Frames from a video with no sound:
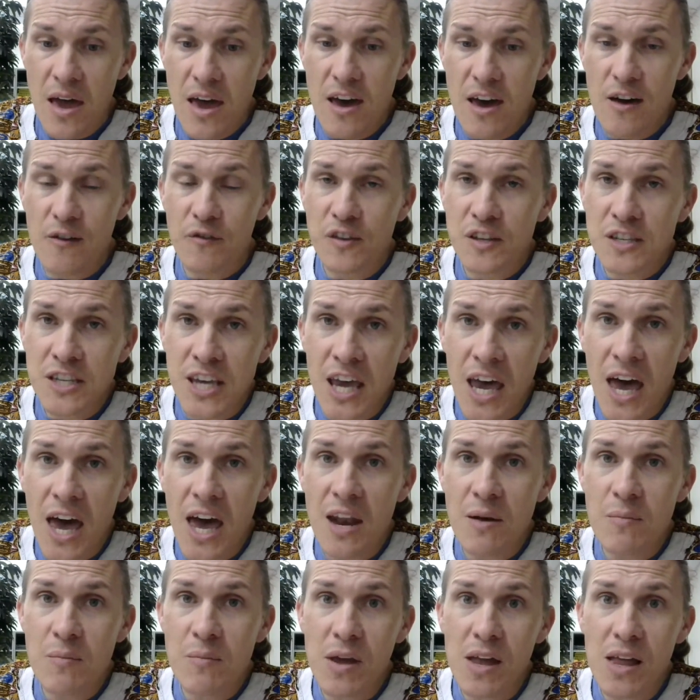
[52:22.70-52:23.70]
If
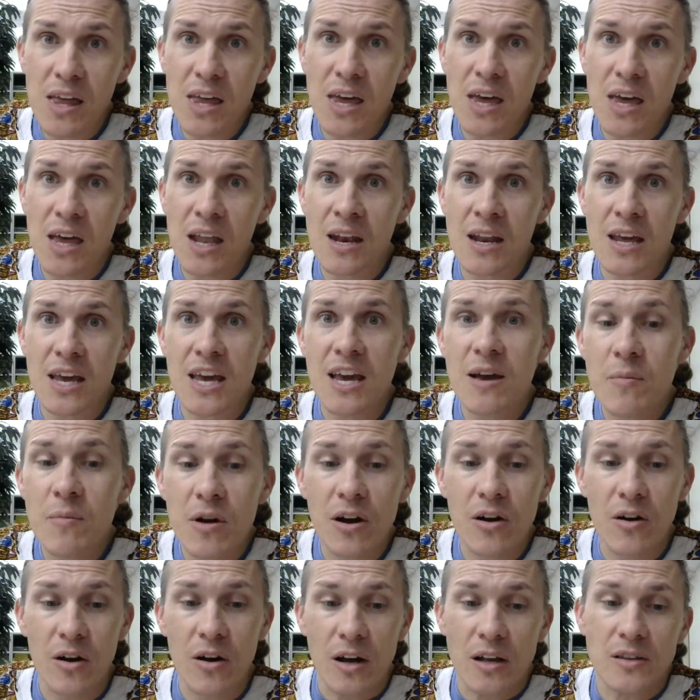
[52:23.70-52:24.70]
10 million
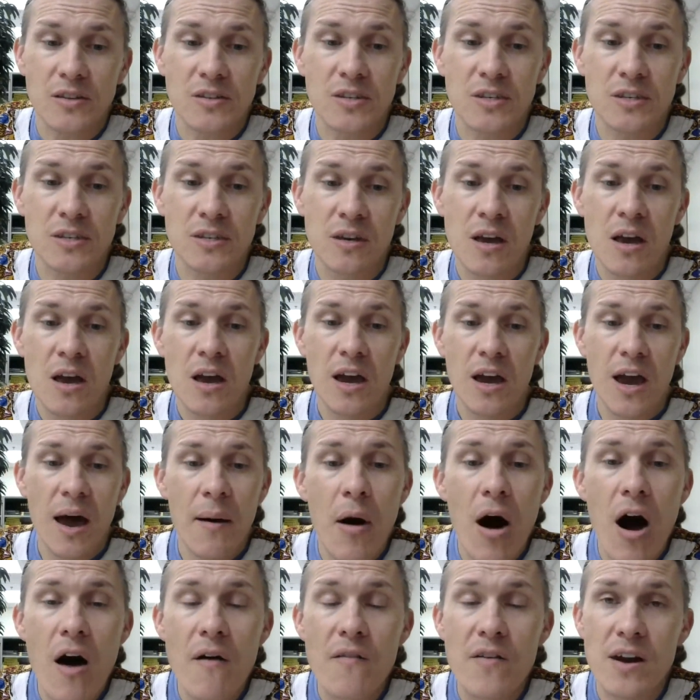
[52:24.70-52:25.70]
immigrants
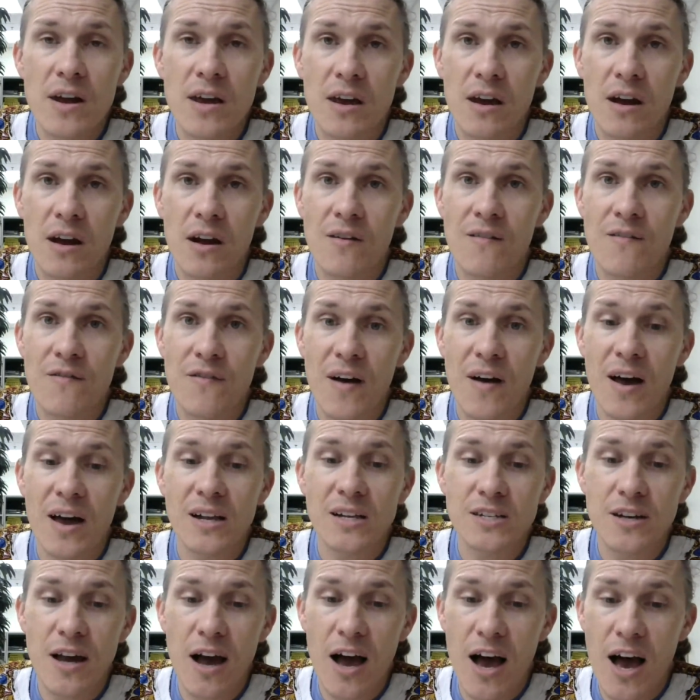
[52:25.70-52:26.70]
come over here and
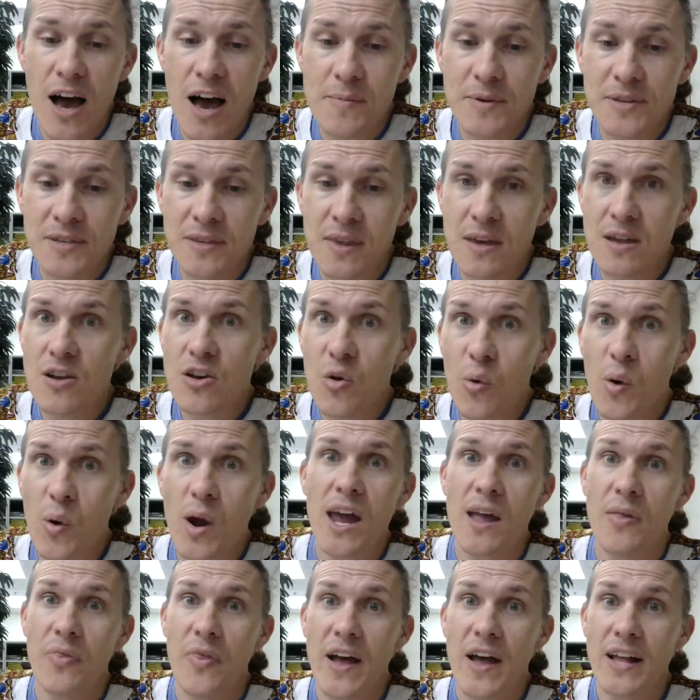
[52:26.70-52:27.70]
find jobs, then
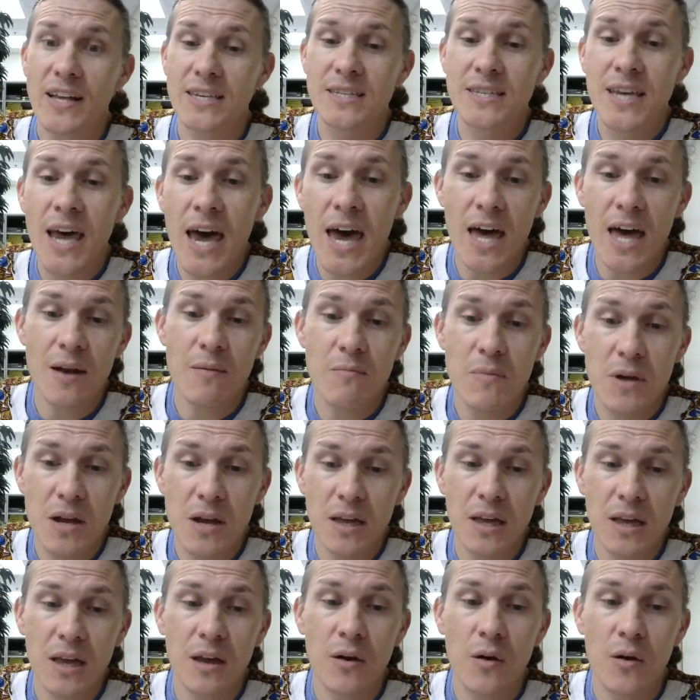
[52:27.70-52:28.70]
great. That's 10
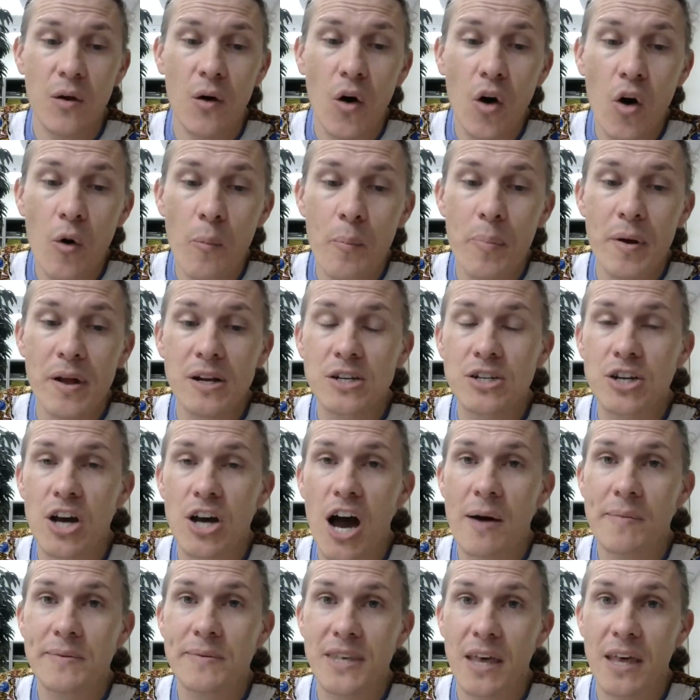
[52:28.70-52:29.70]
million open
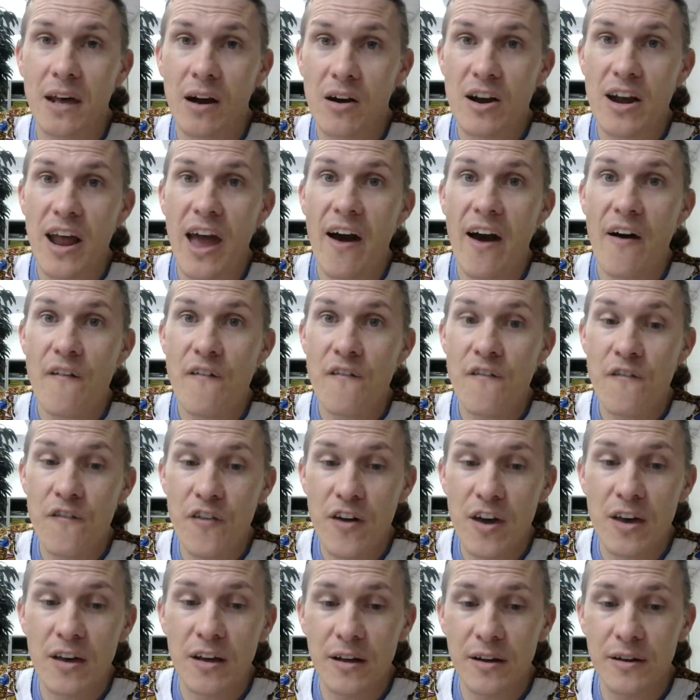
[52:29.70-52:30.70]
jobs that are now
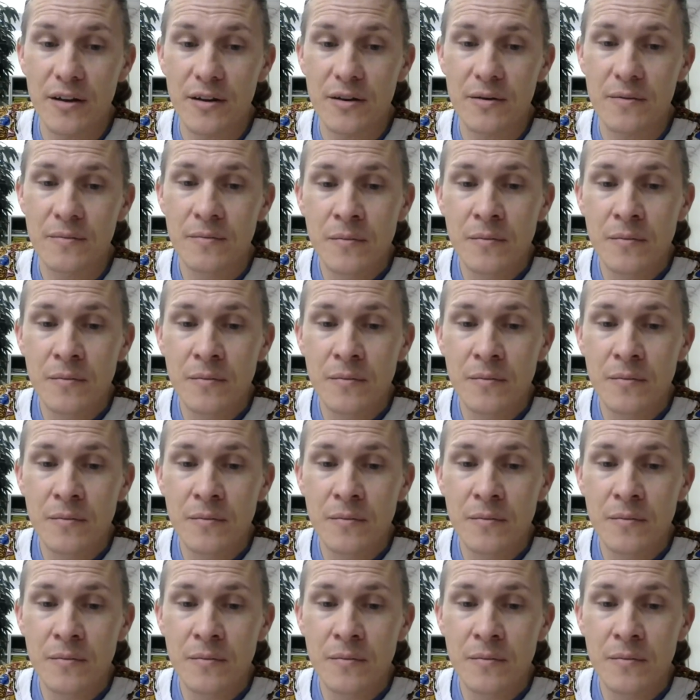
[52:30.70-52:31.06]
filled.